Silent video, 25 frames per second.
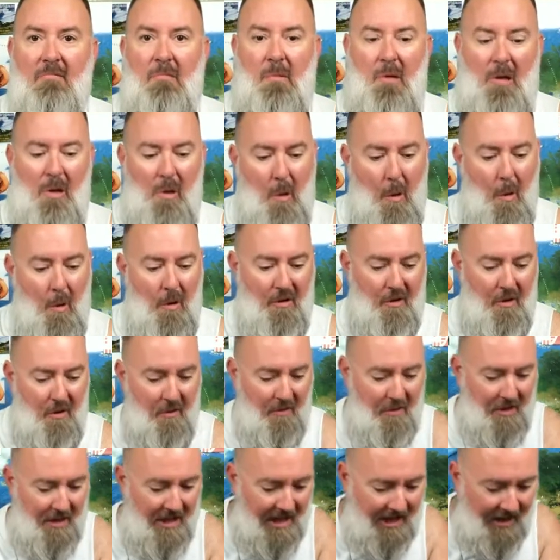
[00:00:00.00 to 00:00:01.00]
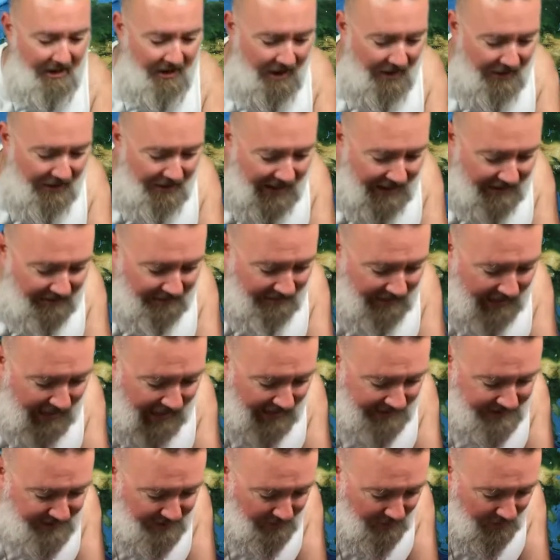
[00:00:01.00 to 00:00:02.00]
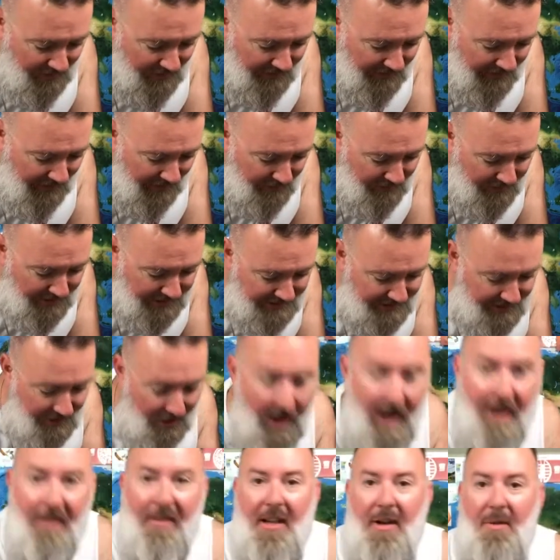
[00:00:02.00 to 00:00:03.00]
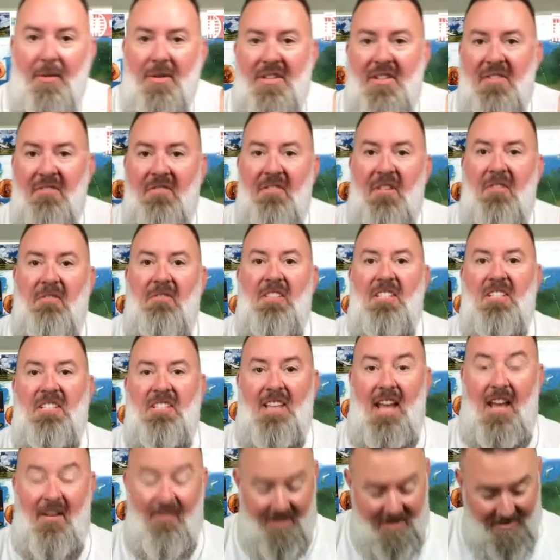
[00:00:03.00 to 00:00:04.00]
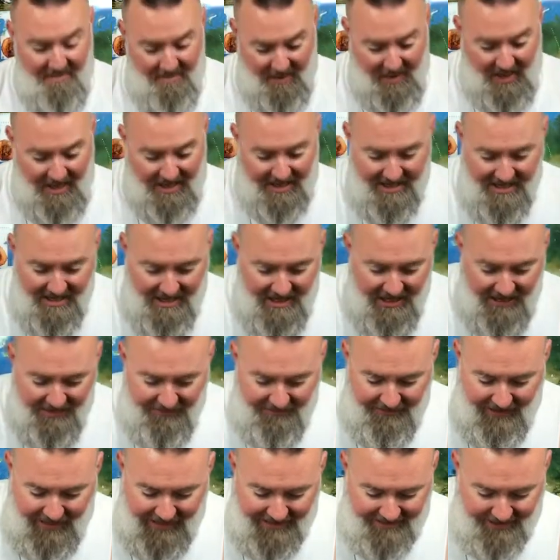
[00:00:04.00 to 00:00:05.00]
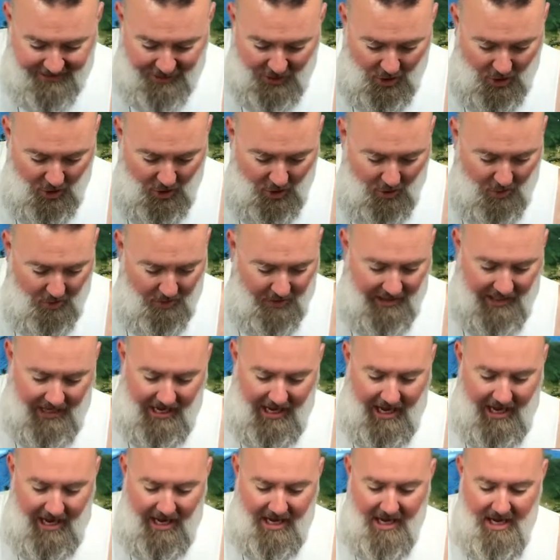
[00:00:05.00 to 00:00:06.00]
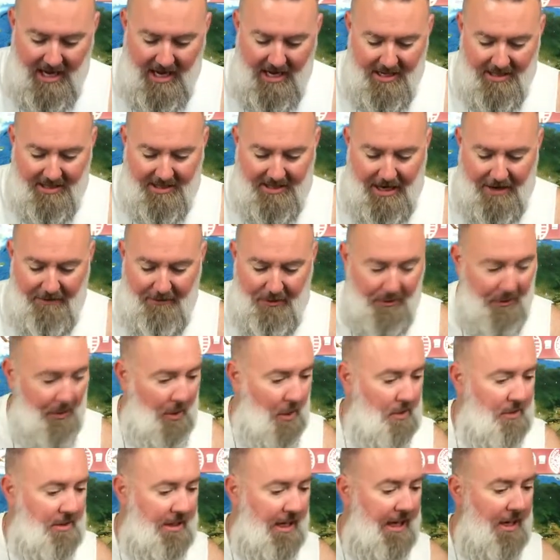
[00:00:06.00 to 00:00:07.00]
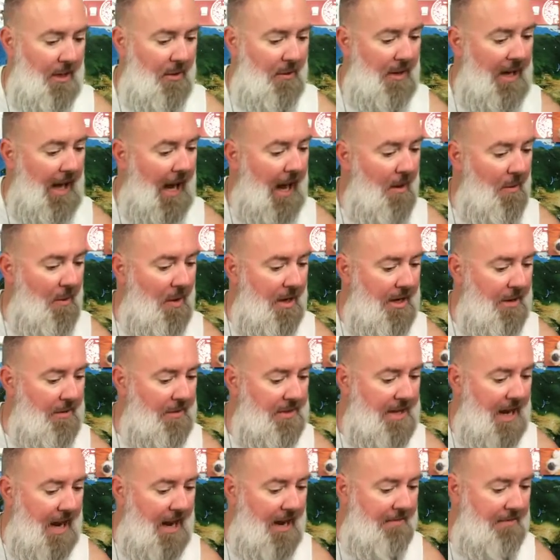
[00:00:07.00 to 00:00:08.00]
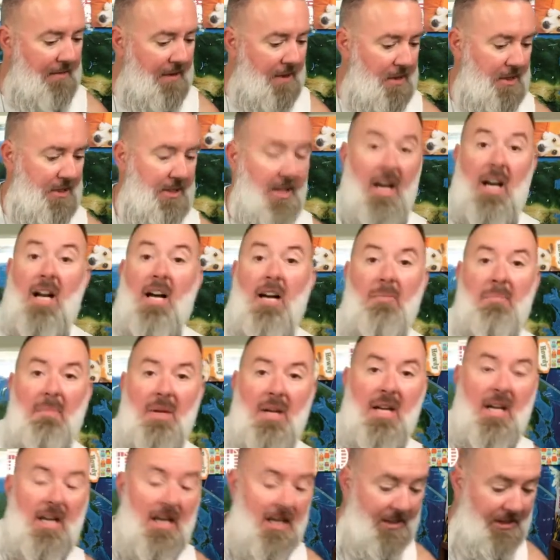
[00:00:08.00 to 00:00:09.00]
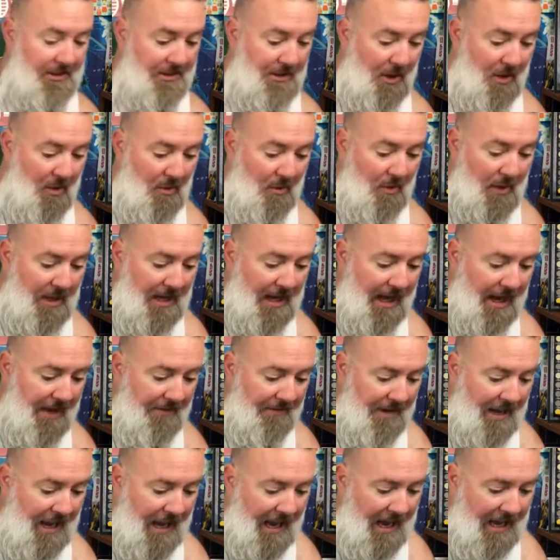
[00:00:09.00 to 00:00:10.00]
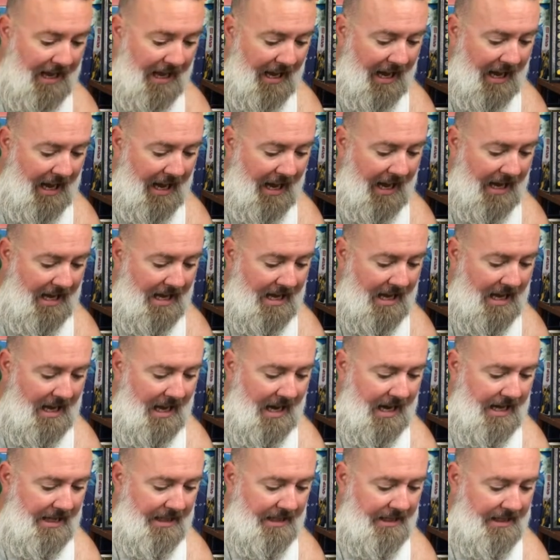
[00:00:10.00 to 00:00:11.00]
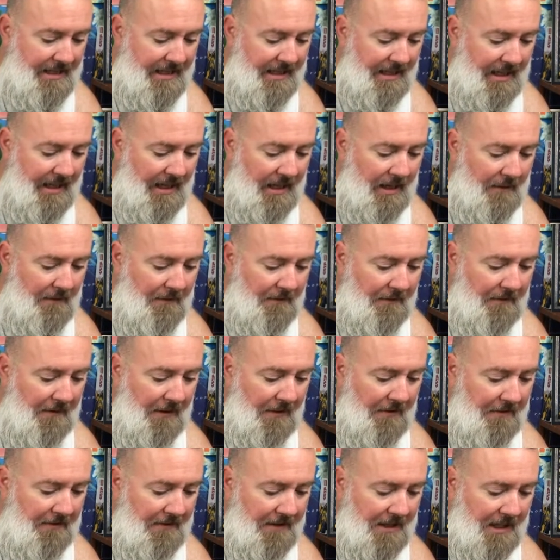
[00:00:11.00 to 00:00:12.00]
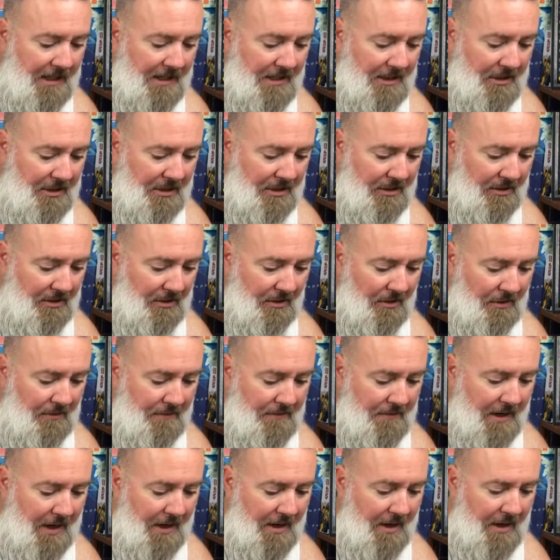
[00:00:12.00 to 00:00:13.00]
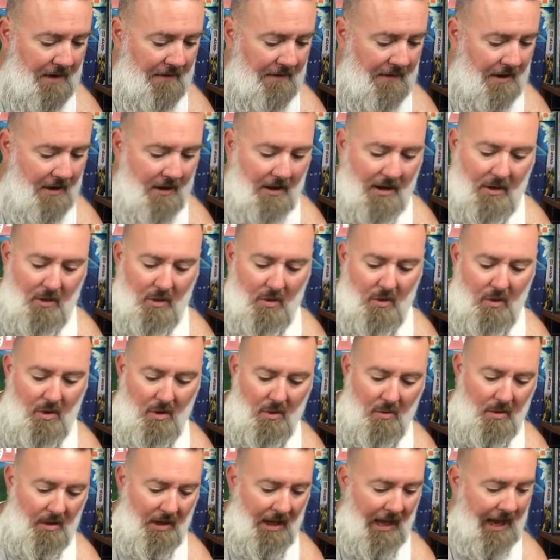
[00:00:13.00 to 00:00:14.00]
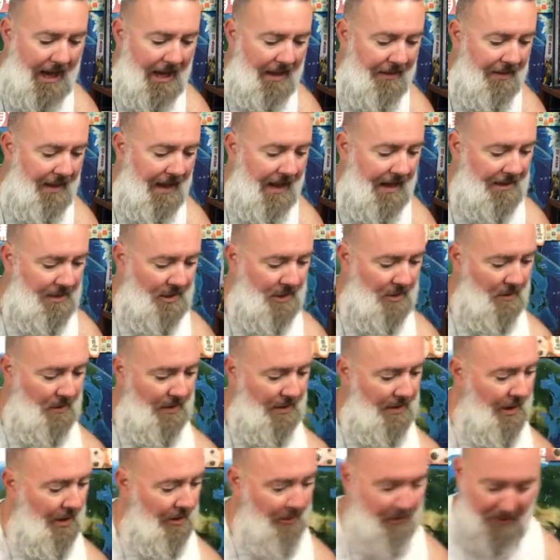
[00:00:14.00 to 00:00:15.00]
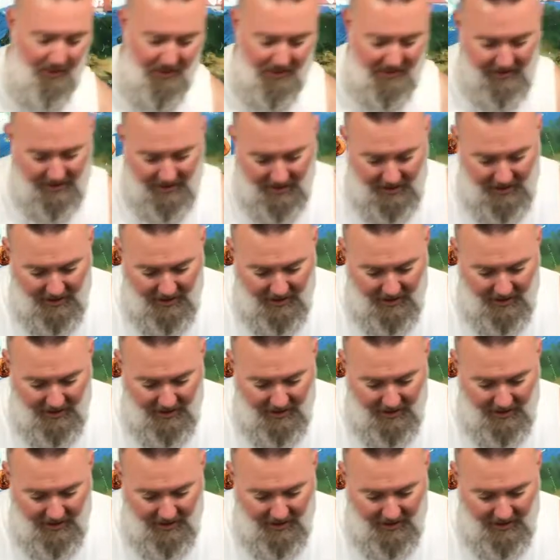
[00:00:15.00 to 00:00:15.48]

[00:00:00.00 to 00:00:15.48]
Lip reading: record over here on that last one that we saw. I think it was the 57, but that's okay. Several rolls later, we got one. It was obverse up, so we have got a 1952. Very, very cool. We'll add that to another one.